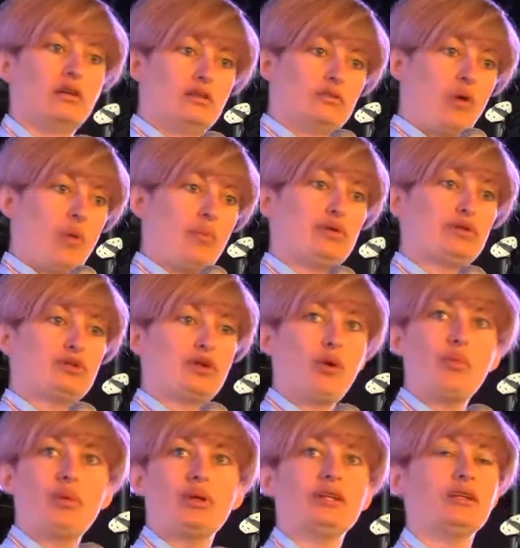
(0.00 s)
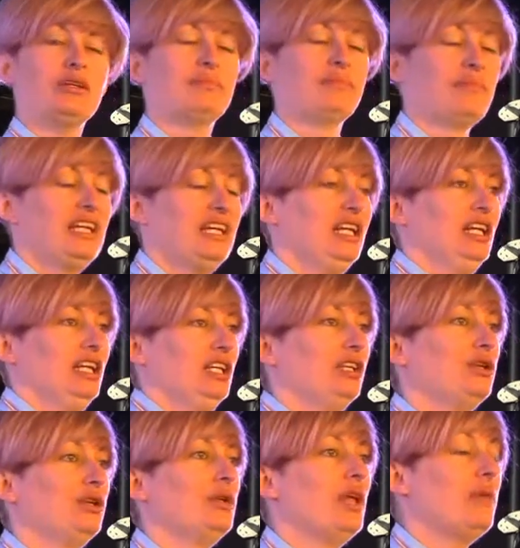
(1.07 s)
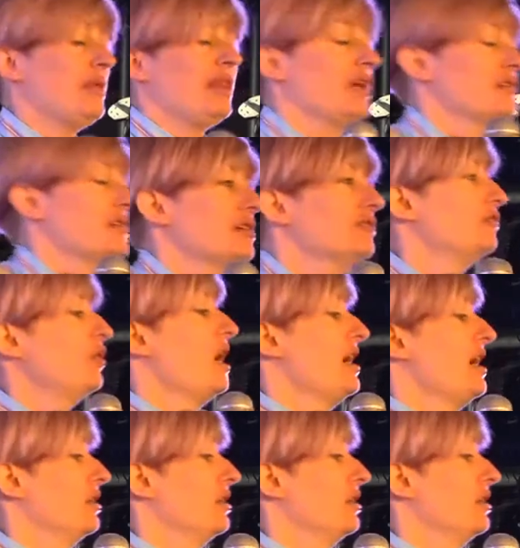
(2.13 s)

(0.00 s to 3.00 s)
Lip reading: So I got put in a unit, but that's it. Right,